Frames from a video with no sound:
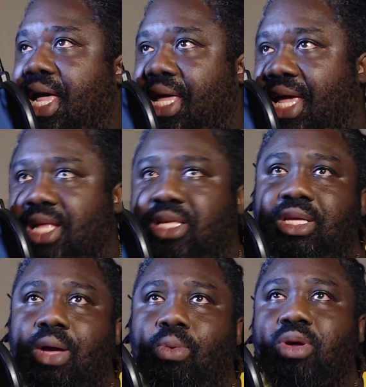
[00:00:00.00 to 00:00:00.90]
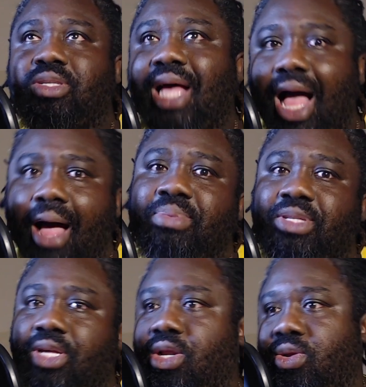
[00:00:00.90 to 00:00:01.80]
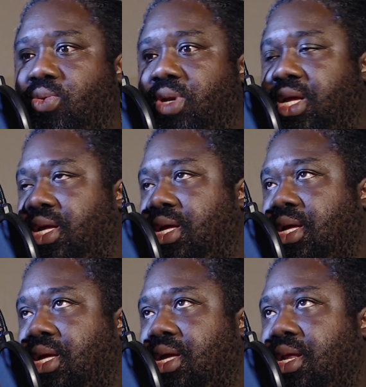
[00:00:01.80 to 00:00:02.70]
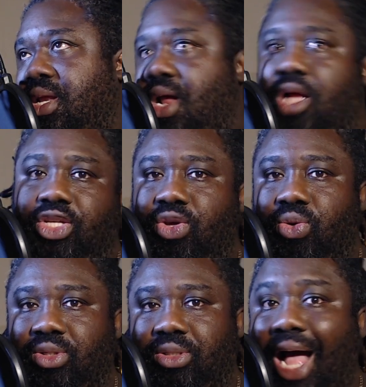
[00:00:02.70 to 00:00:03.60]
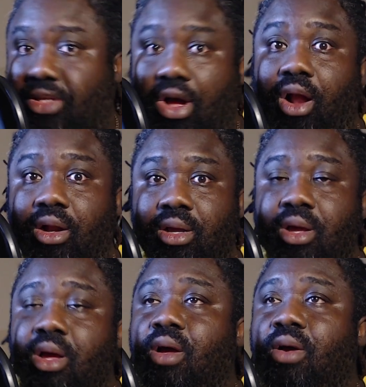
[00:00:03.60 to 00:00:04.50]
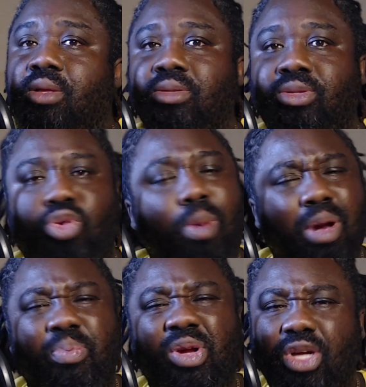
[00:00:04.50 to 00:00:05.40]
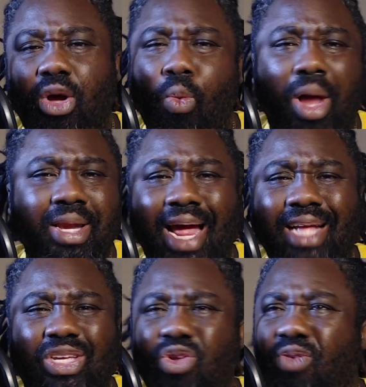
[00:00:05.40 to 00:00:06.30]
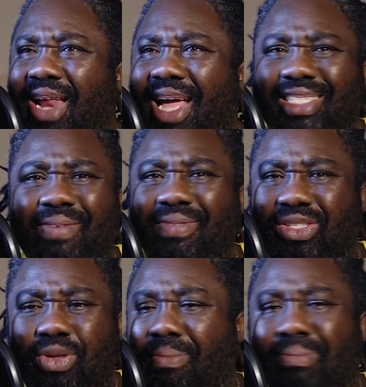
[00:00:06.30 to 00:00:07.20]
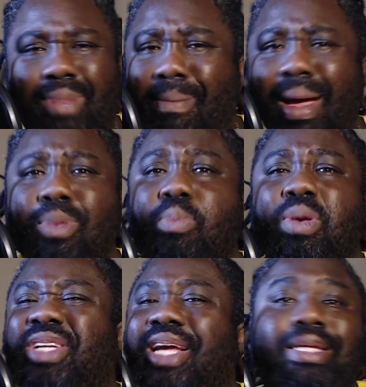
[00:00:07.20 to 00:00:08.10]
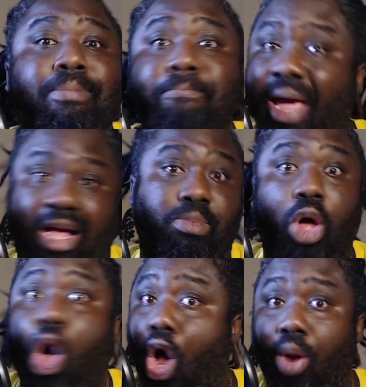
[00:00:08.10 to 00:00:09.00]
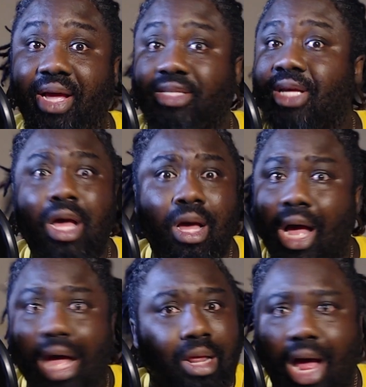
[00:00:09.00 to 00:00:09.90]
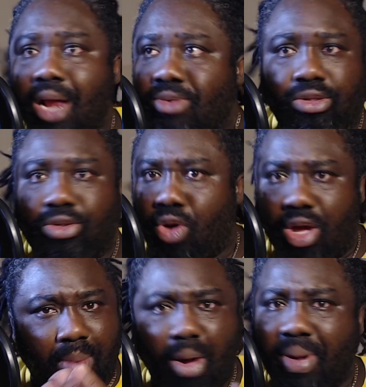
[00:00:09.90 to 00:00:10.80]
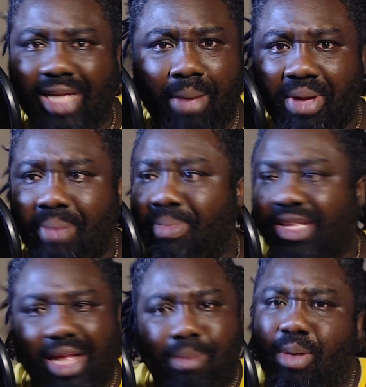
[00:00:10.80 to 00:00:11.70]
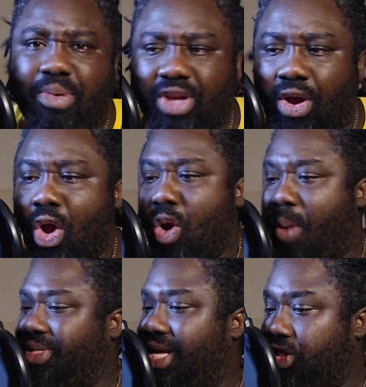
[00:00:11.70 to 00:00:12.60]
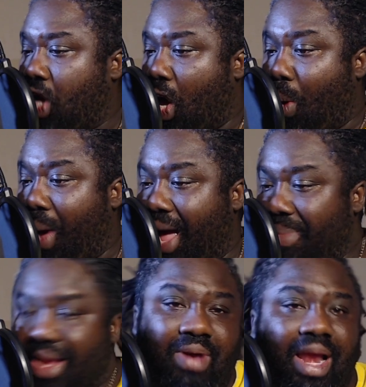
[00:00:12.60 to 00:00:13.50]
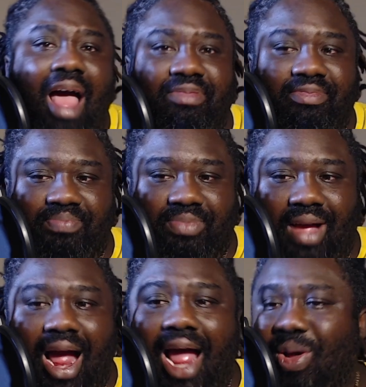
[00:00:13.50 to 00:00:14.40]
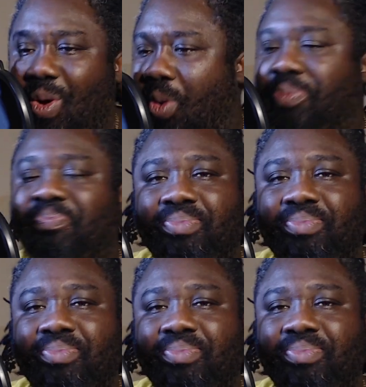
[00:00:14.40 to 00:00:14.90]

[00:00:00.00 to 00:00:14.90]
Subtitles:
It was absolutely not cute at all. To my blood pressure, 119 over like 70 something. Like my blood pressure is impeccable always. And so I'm always happy. Basically, my blood pressure represents who I am in real life. Alright, cool.